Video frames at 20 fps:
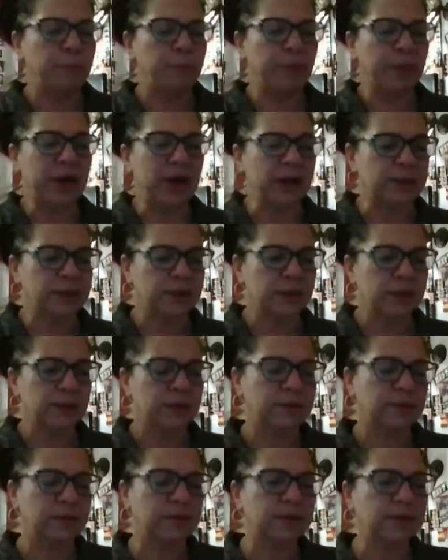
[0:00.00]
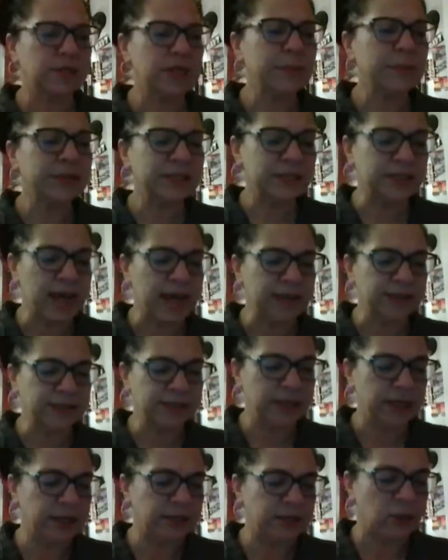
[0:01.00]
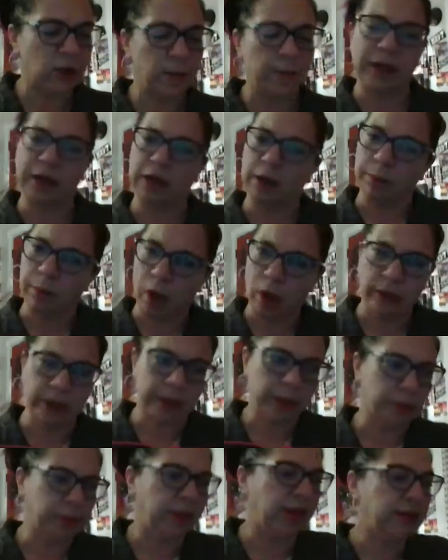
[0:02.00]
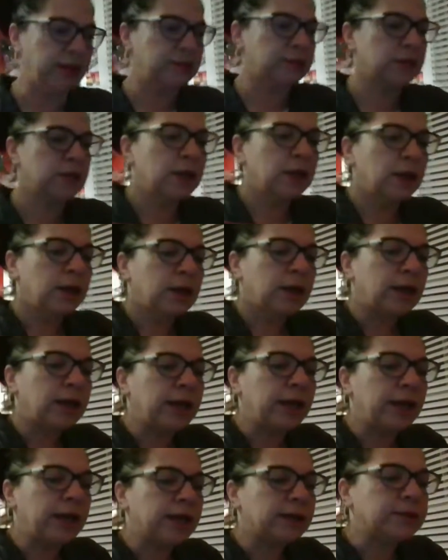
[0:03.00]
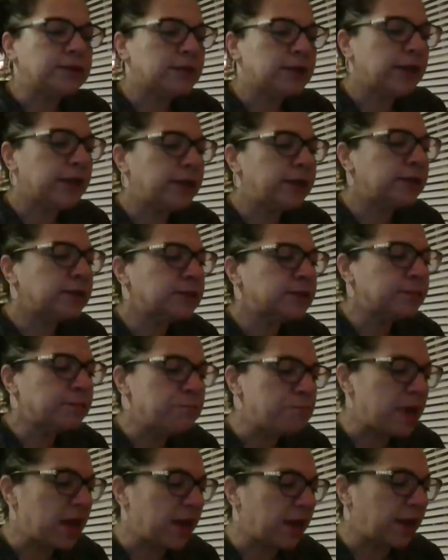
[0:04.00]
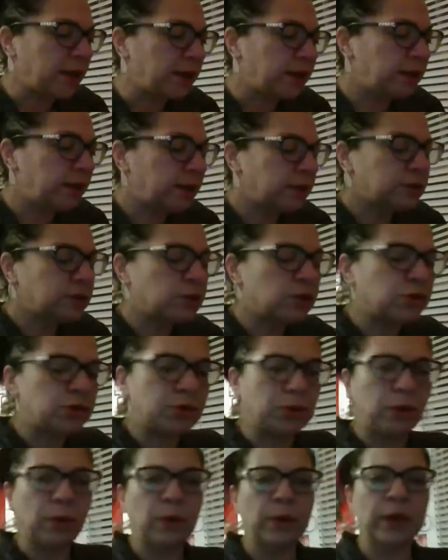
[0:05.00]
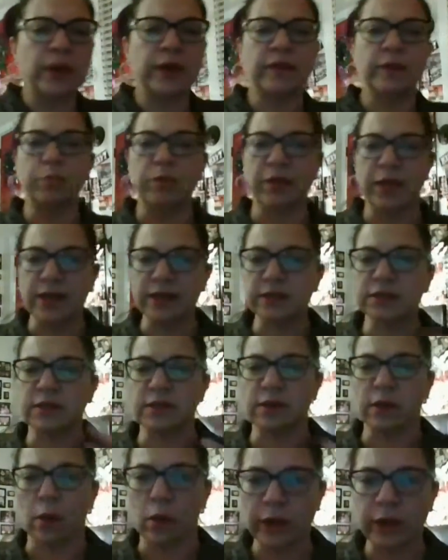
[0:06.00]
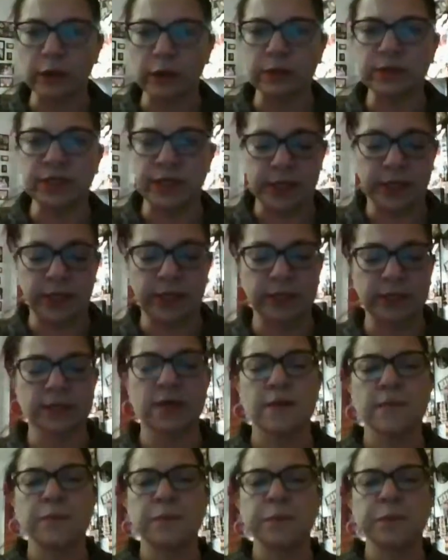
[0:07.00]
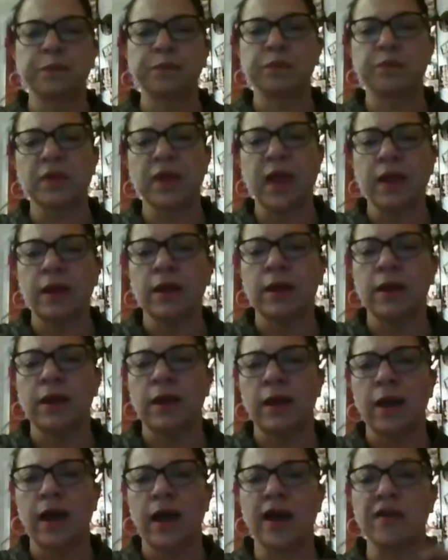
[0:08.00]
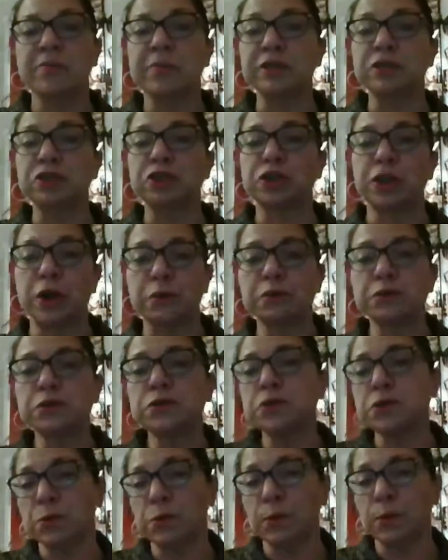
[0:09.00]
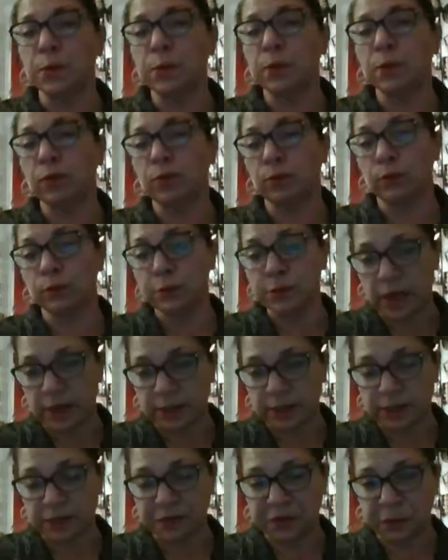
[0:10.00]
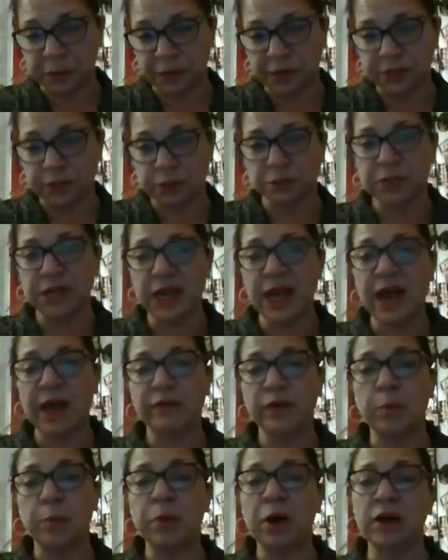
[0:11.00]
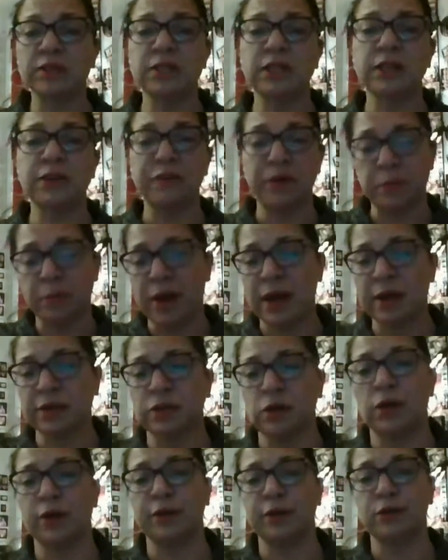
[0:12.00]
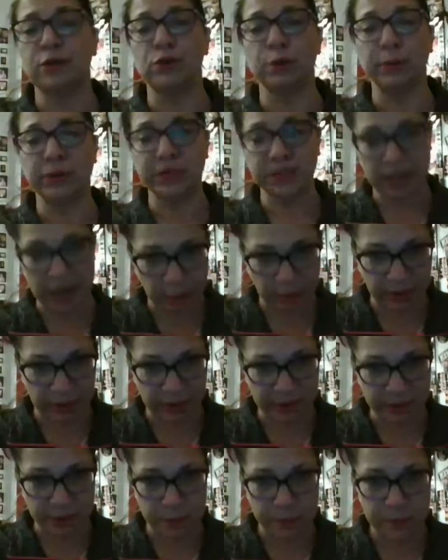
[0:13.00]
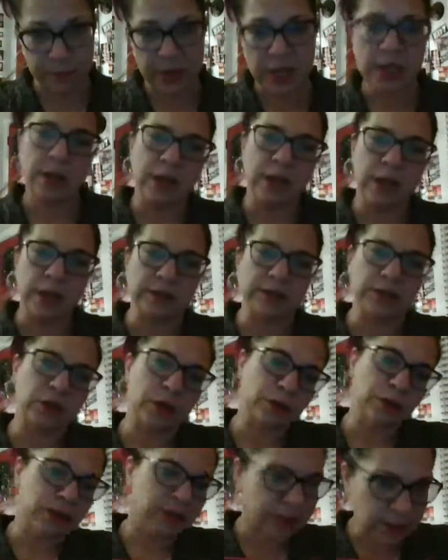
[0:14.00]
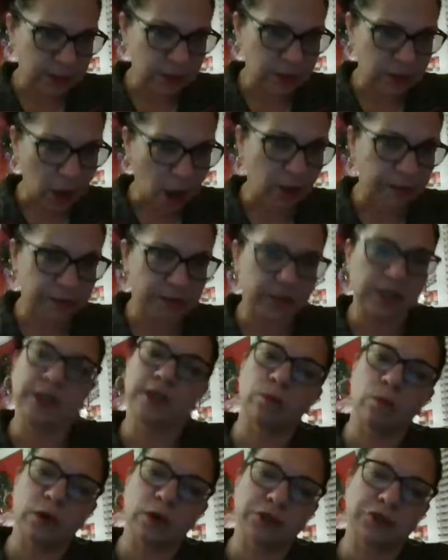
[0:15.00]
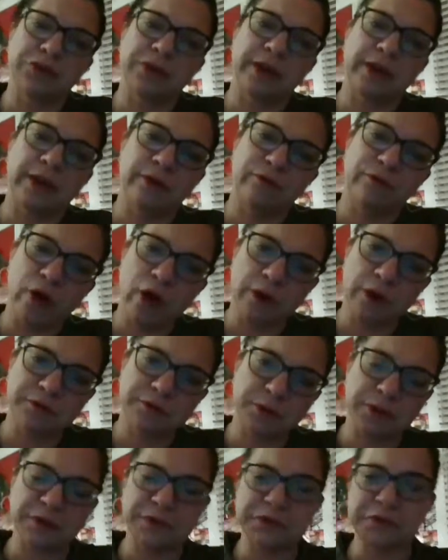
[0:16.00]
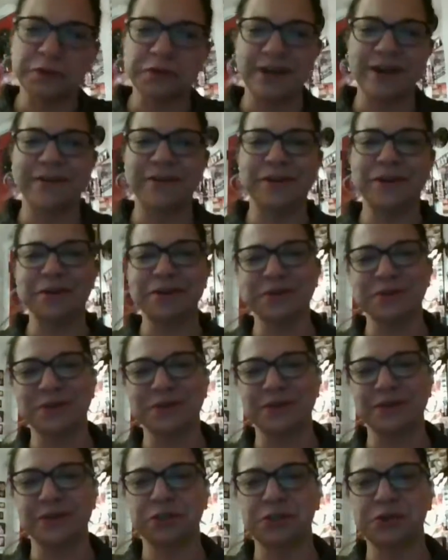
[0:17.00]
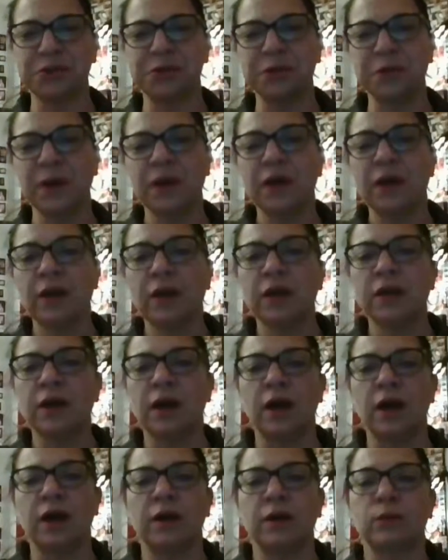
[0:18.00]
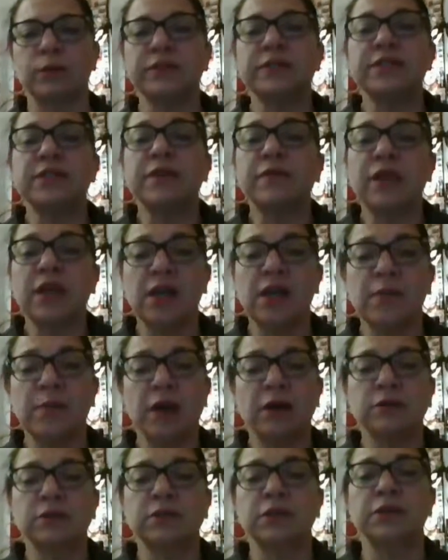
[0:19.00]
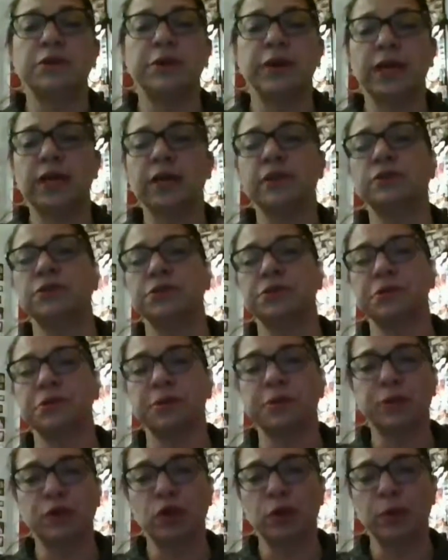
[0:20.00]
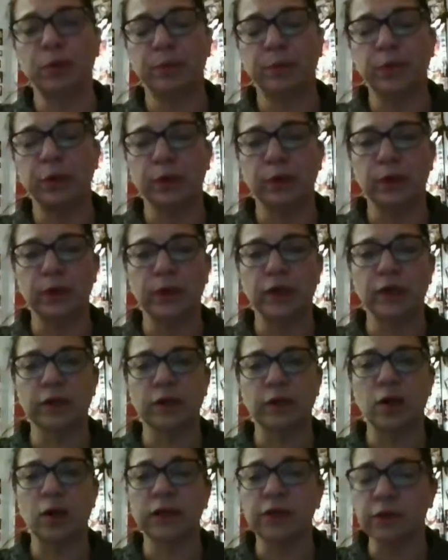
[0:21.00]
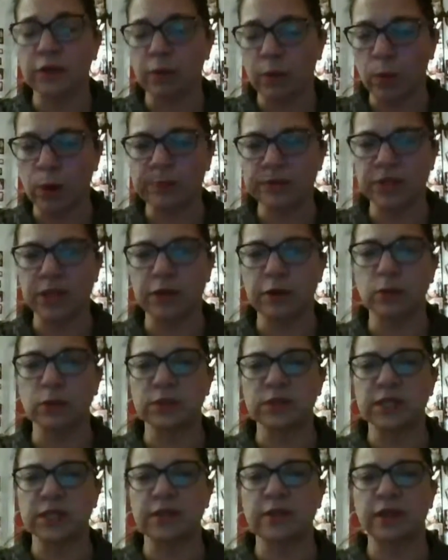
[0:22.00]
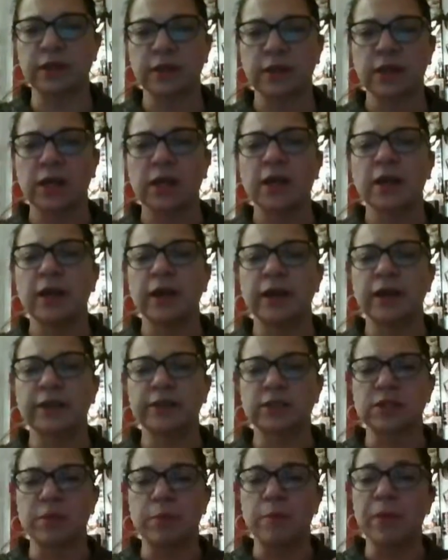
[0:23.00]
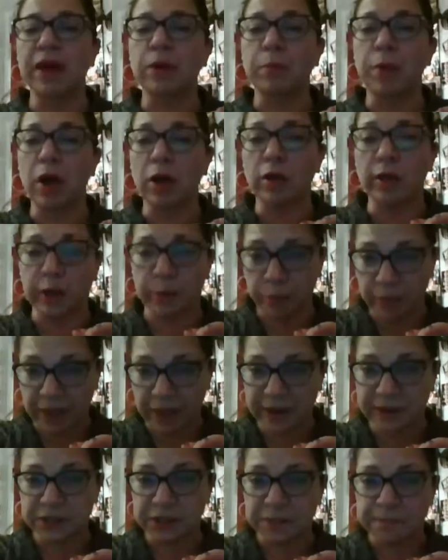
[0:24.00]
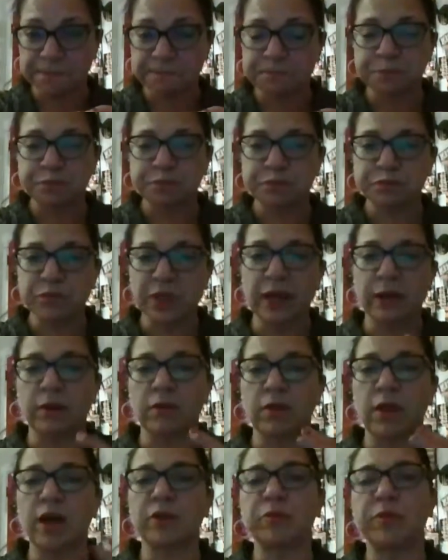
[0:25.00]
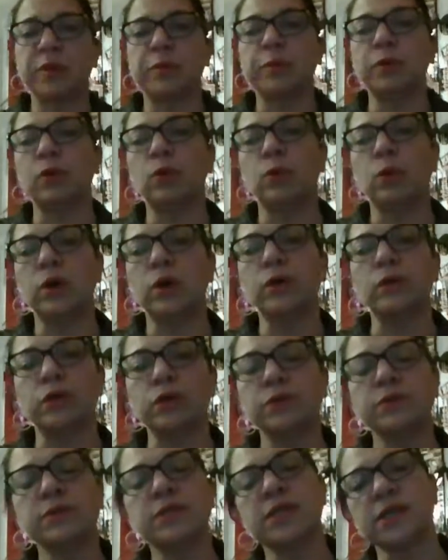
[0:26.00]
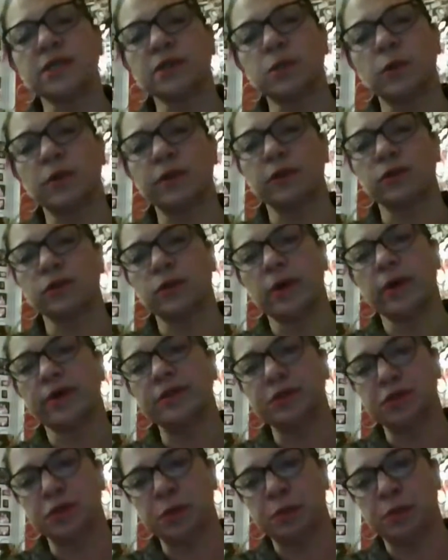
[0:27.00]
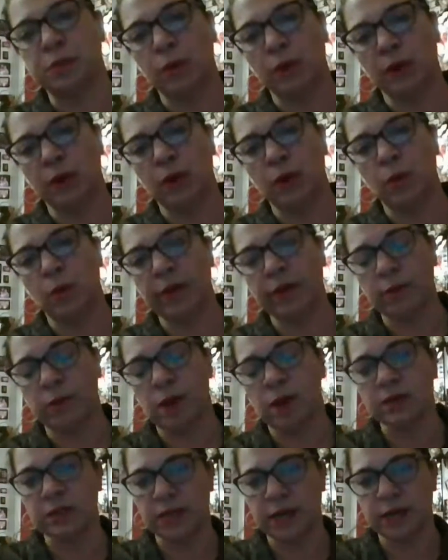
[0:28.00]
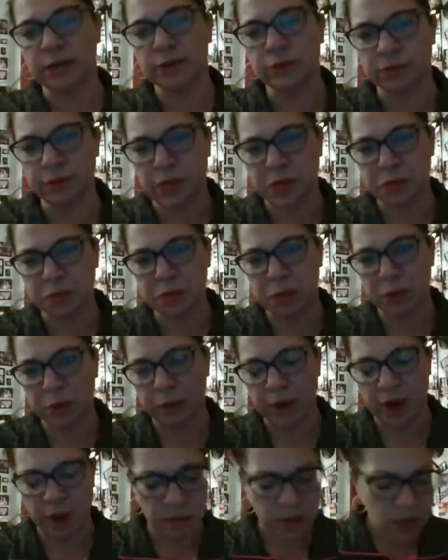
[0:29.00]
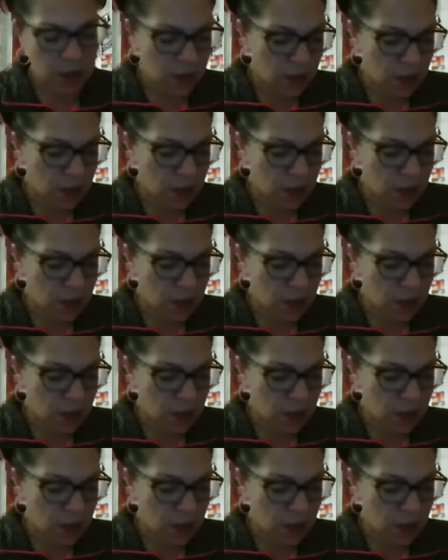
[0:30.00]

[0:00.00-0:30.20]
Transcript: But the Slim and Sassy is our metabolic blend, and it is made to, and the blends, the oils in it, have been shown to, through scientific research, have a positive impact on your metabolism. And so this is often, once you get involved with doTERRA and you start to receive the emails and you get into your onto the website, you will see that it's the metabolic blend. And a lot of people will use this when they're trying to support a weight loss and exercise program.